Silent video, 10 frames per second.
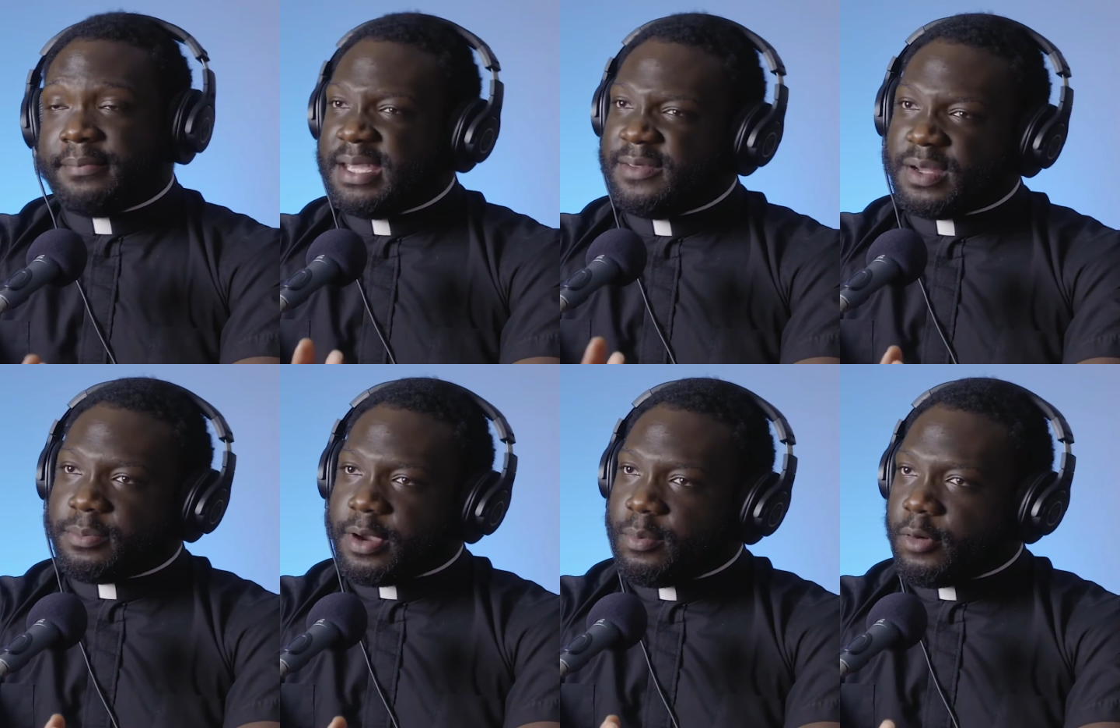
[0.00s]
Evening
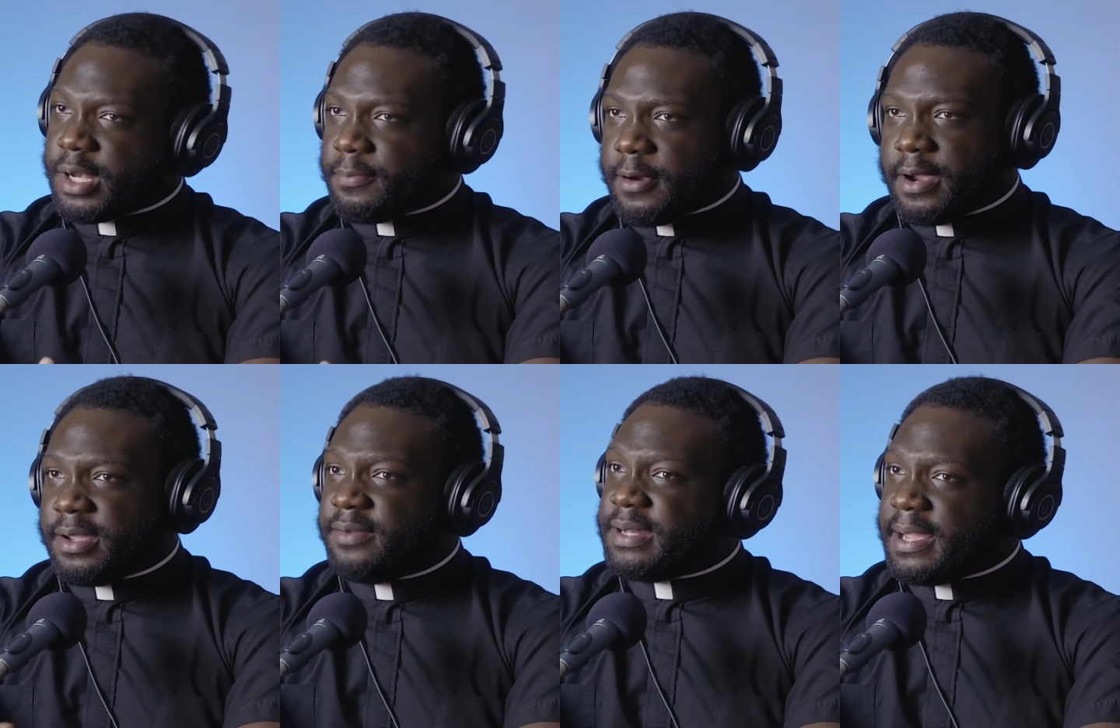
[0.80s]
prayer, morning prayer,
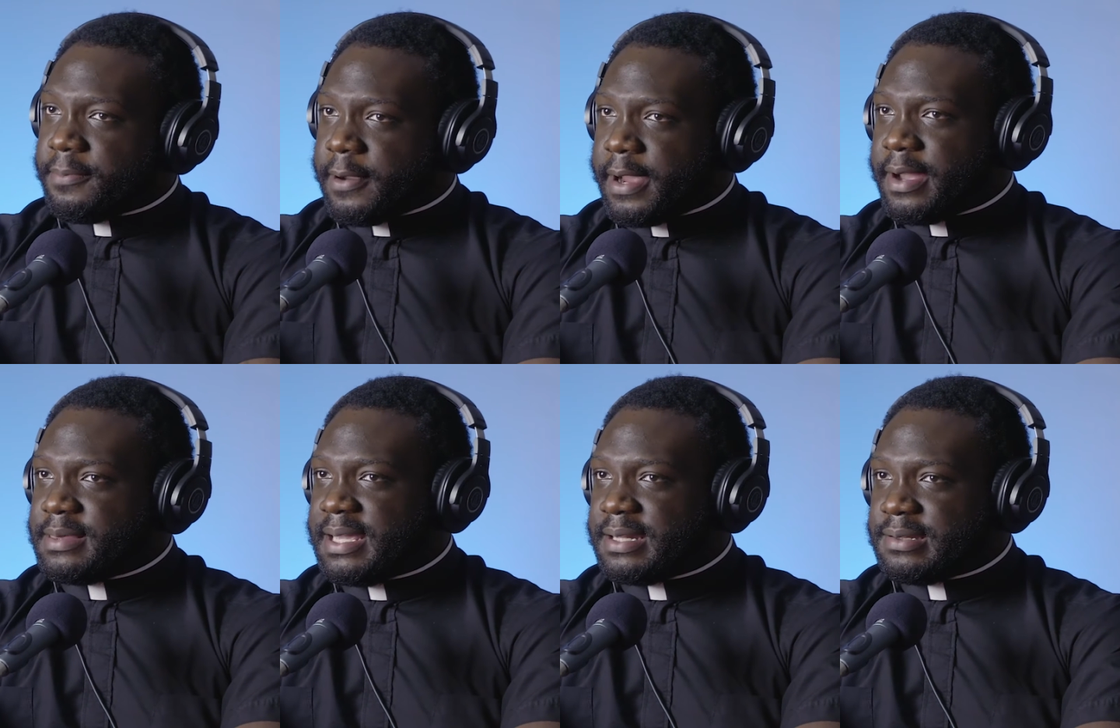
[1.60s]
even night prayer
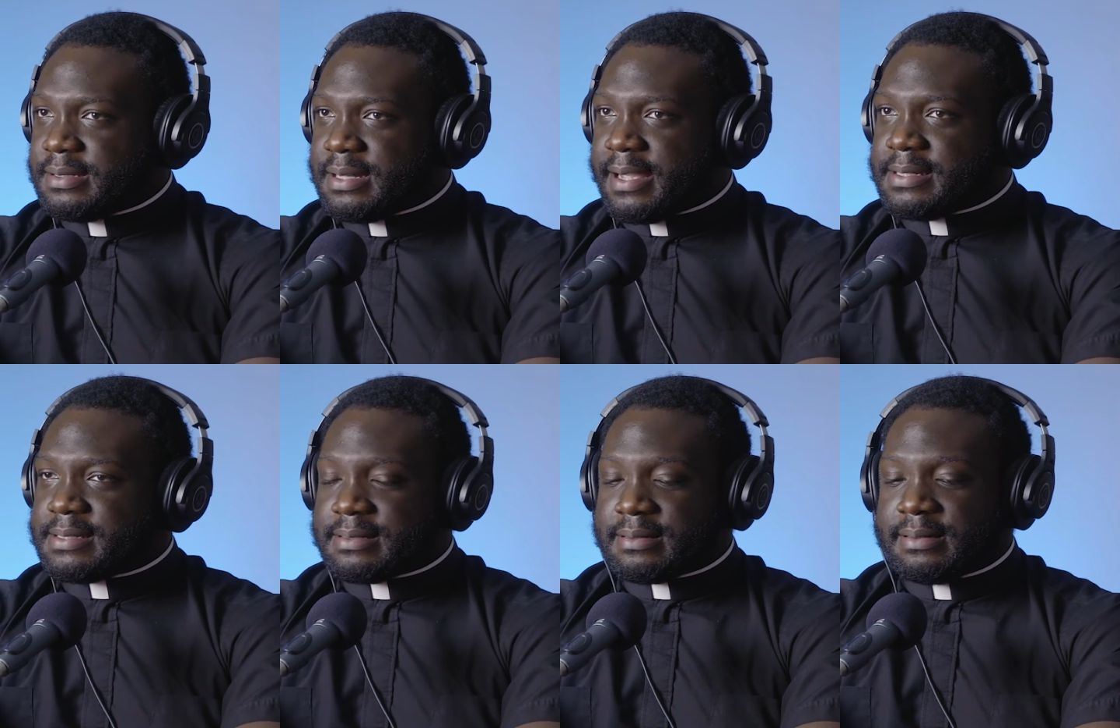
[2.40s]
at the end of the night.
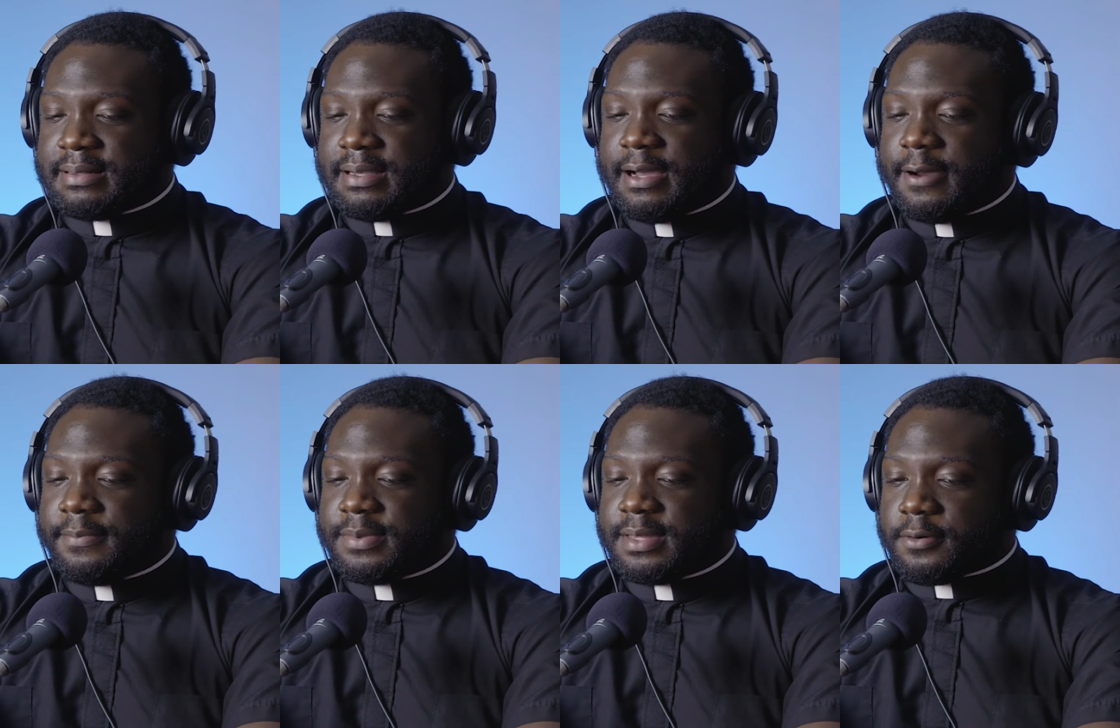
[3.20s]

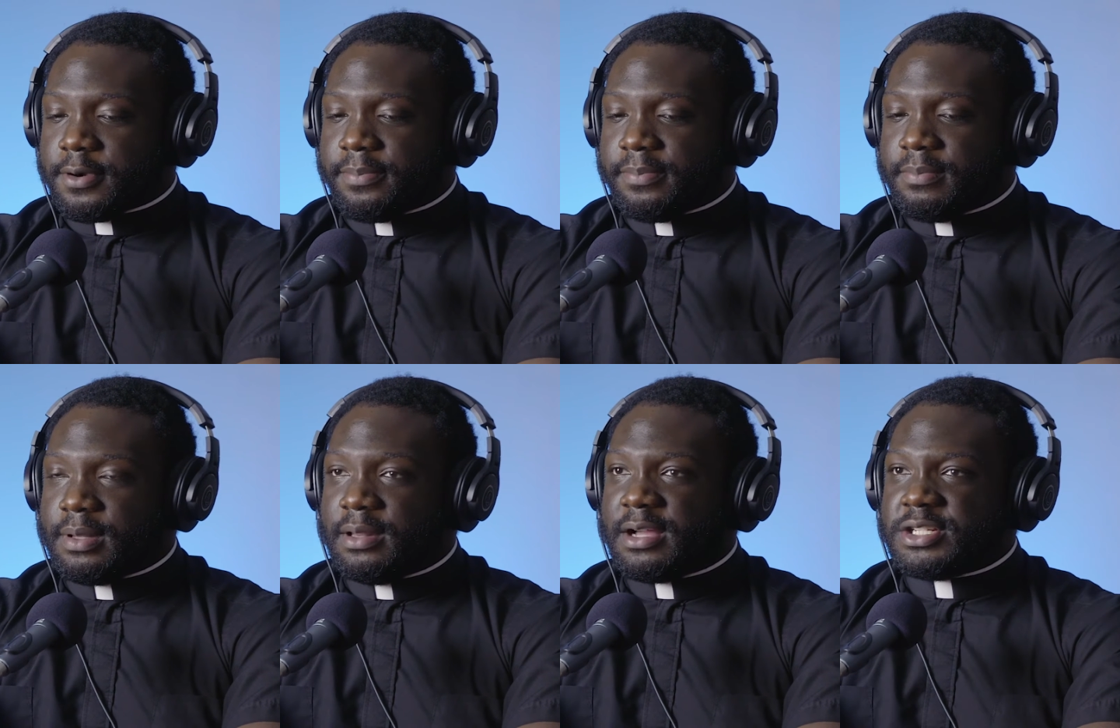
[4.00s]
There were
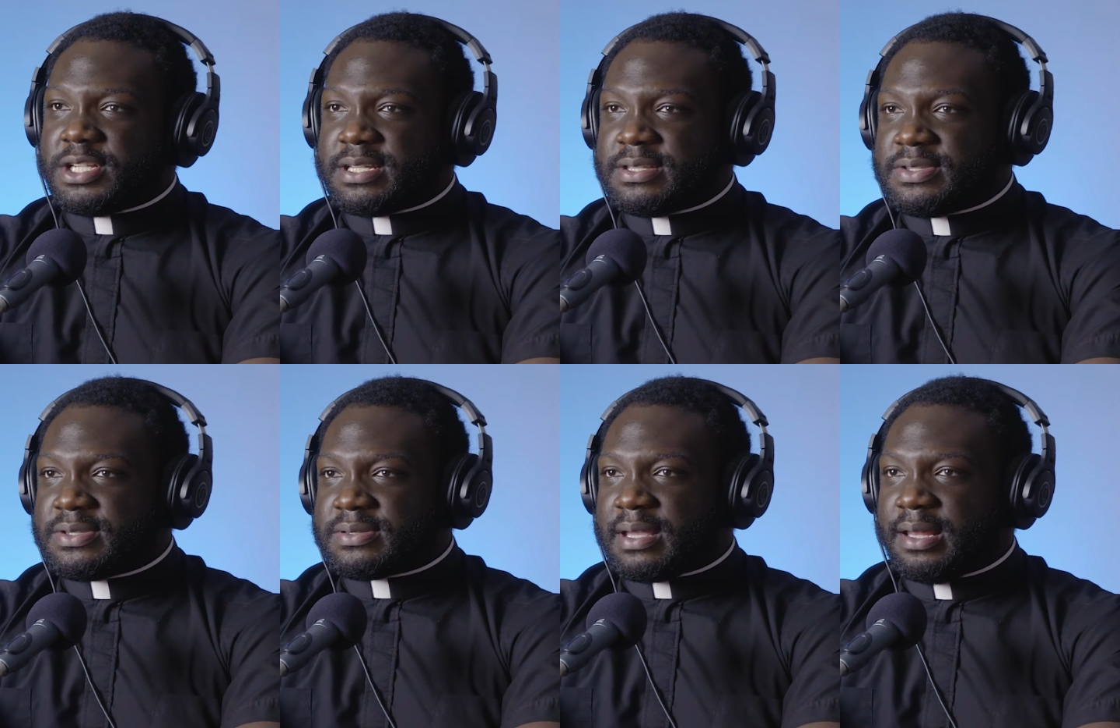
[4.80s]

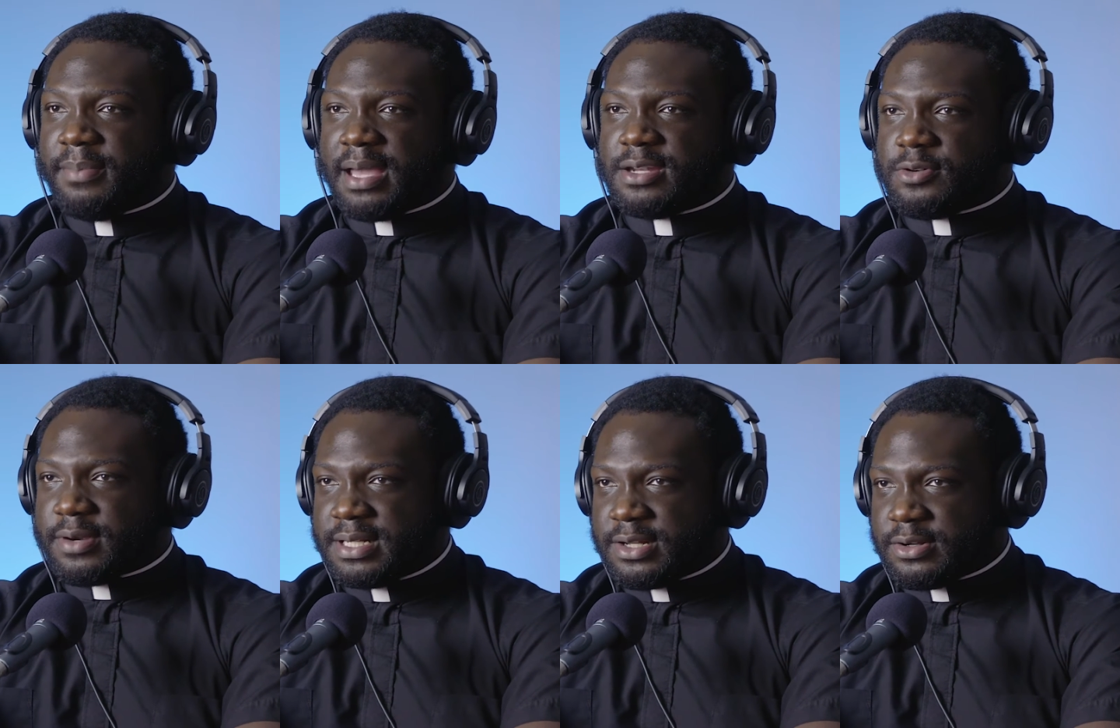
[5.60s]
lunches and
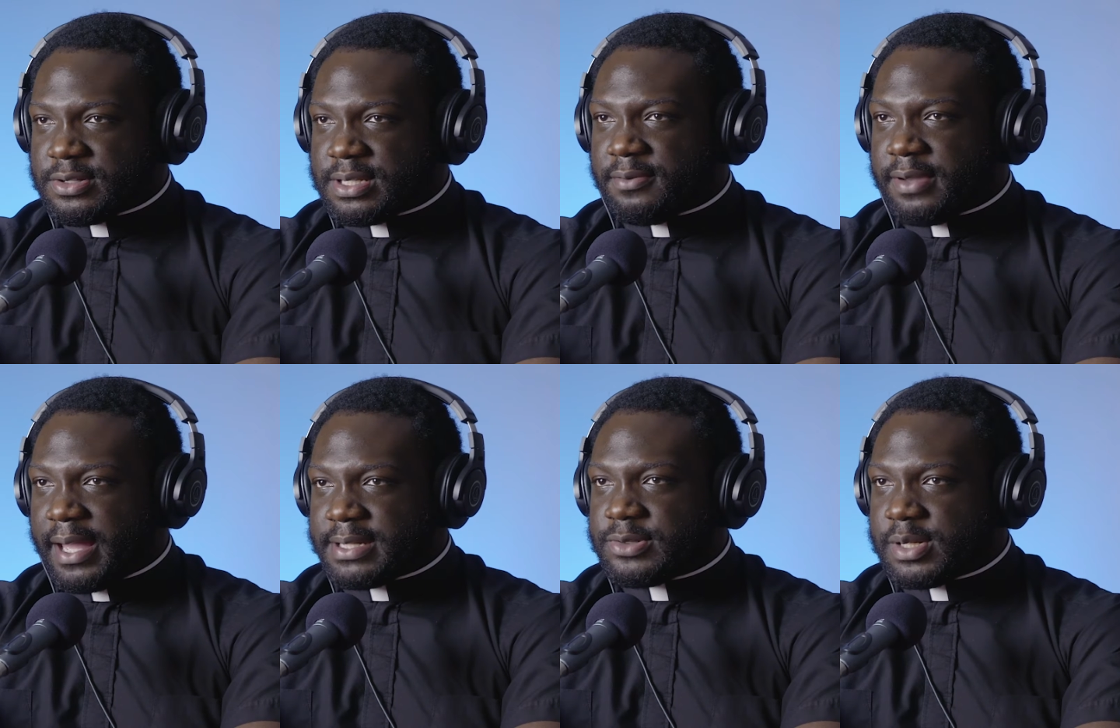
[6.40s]
mandatory dinners that we
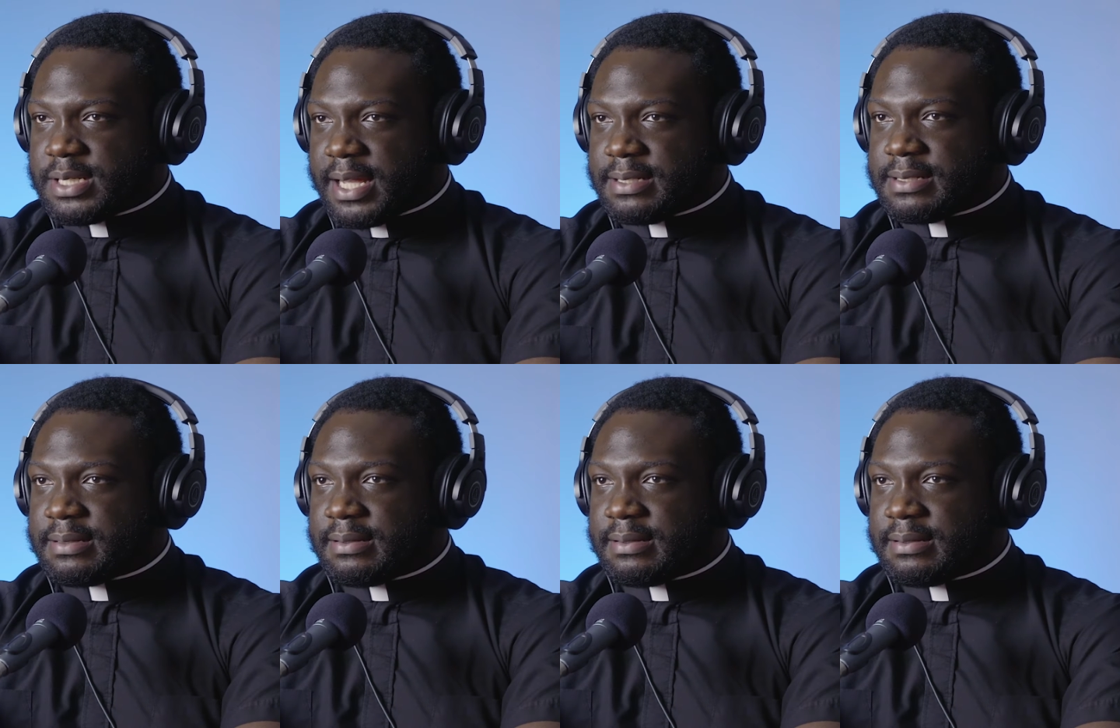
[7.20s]
had to attend.